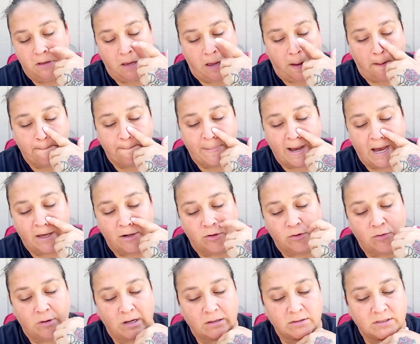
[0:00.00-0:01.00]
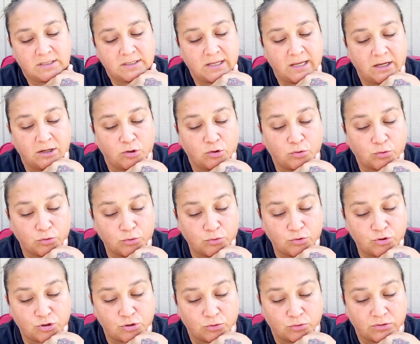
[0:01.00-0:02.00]
a battleground state
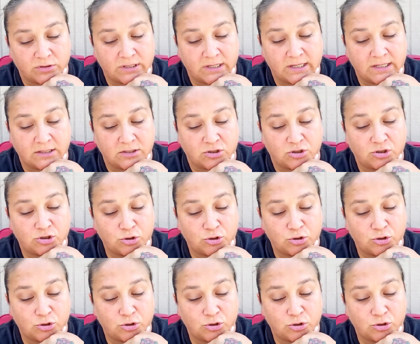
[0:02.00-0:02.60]
crucial to his